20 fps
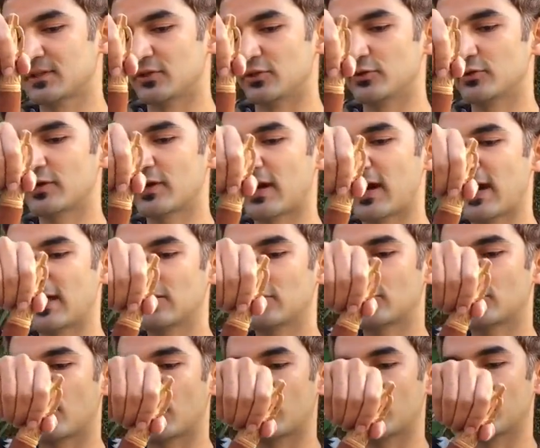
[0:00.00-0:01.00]
You can't
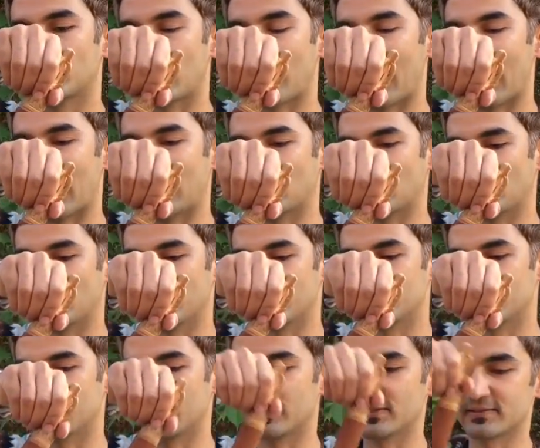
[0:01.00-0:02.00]
go
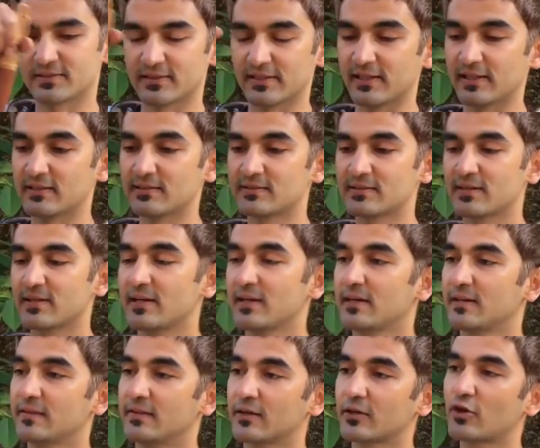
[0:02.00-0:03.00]
outwards because
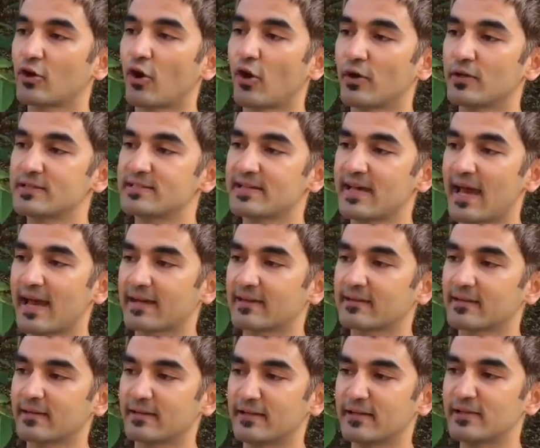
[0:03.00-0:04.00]
the
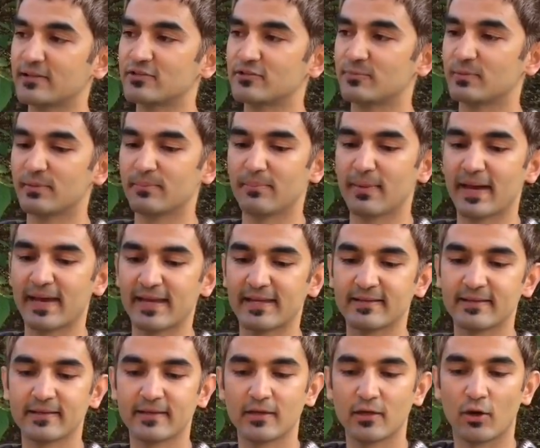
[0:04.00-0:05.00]
contact needs to be
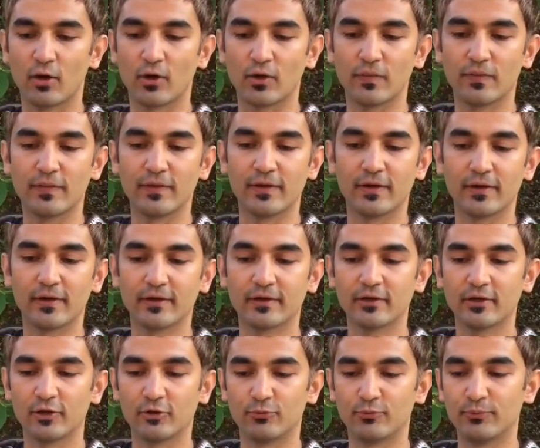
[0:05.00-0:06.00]
made on the
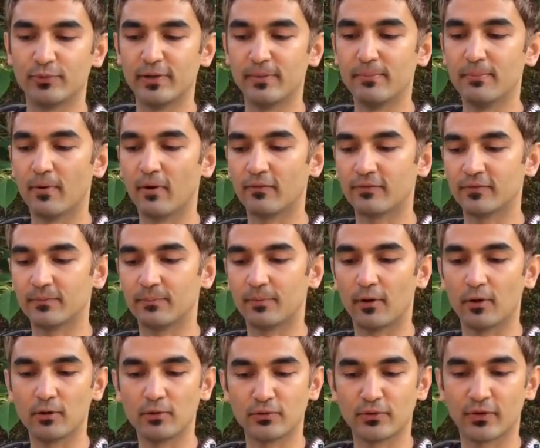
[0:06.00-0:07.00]
rim of the
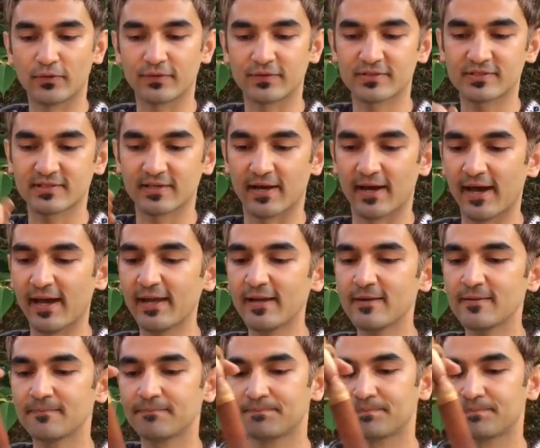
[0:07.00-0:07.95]
bowl, not the side.